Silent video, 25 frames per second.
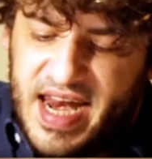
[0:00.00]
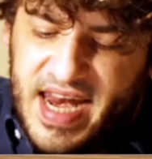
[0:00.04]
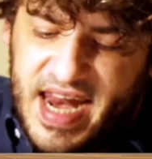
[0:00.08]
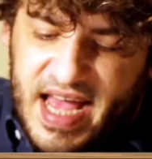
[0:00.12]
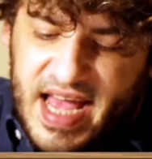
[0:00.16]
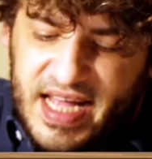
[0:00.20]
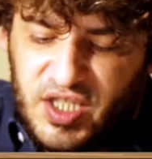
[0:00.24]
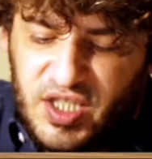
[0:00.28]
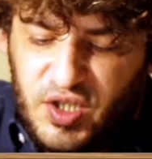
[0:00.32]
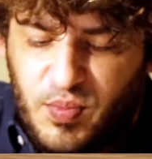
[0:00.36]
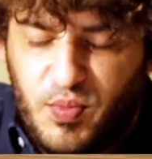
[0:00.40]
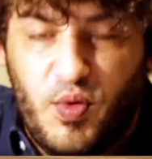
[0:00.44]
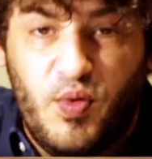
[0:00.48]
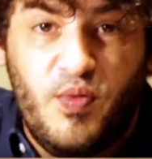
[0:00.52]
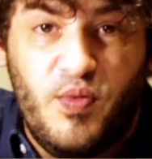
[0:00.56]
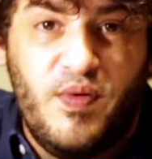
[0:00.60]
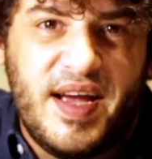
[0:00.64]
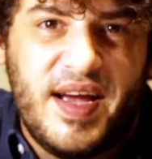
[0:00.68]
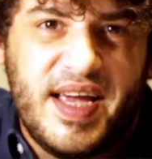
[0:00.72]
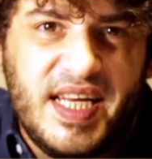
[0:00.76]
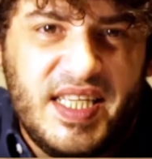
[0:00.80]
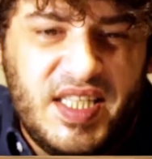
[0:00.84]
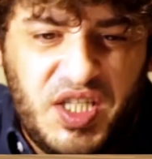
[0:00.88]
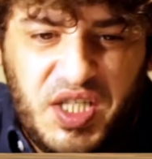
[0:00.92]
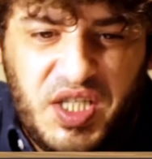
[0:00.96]
Anand's move
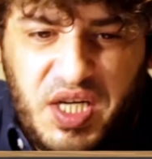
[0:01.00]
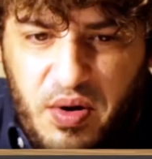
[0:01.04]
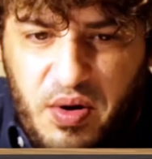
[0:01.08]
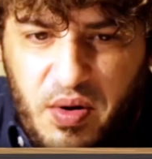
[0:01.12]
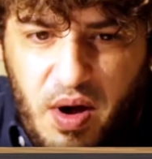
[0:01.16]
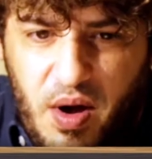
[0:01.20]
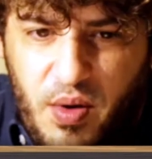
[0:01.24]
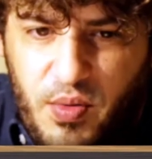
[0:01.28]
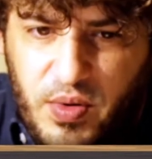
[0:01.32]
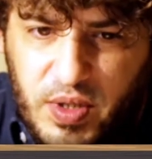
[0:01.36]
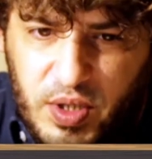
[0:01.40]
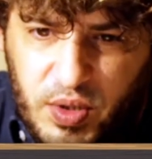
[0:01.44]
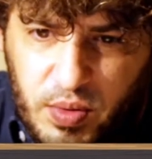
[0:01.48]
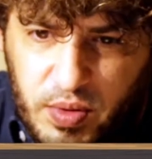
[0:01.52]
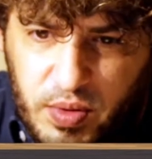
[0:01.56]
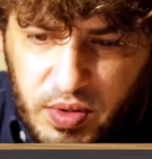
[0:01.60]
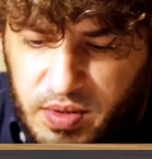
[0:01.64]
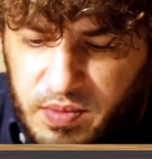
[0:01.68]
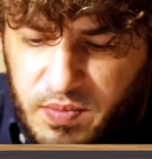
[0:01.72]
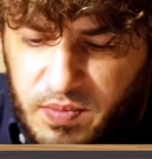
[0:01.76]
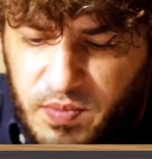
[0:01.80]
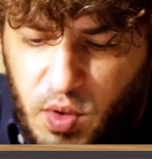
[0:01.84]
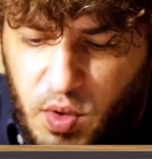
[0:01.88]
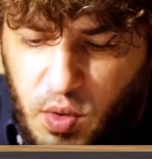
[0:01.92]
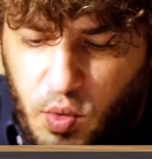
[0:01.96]
against Shirov, which
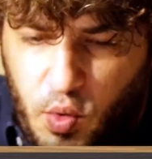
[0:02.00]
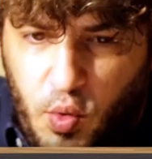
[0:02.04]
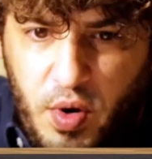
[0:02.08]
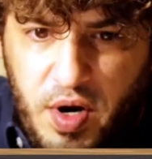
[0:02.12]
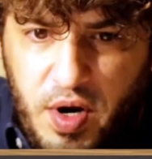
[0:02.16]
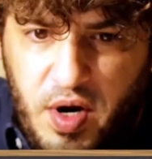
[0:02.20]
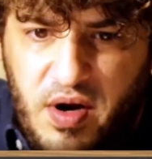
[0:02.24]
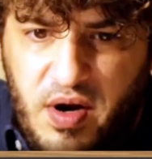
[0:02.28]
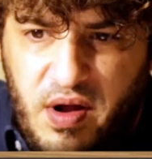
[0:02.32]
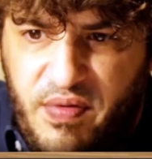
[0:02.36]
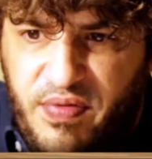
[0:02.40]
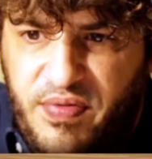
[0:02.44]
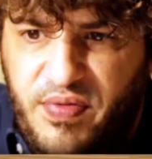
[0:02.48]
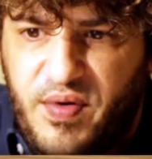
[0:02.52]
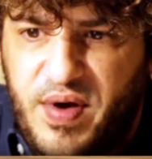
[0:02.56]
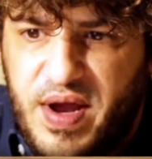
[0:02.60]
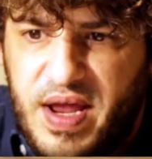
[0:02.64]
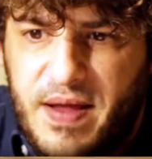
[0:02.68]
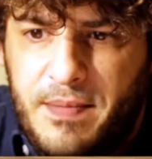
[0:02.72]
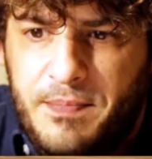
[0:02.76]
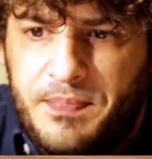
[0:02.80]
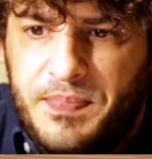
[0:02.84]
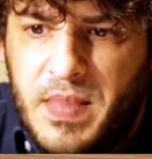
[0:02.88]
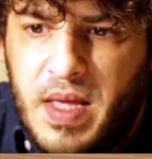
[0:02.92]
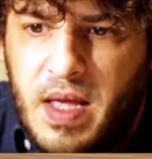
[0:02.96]
was queen on
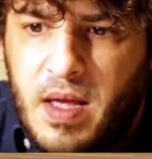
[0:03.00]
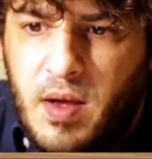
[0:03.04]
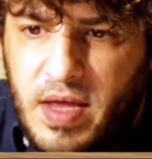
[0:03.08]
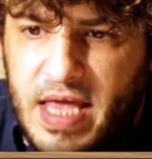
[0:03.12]
f3,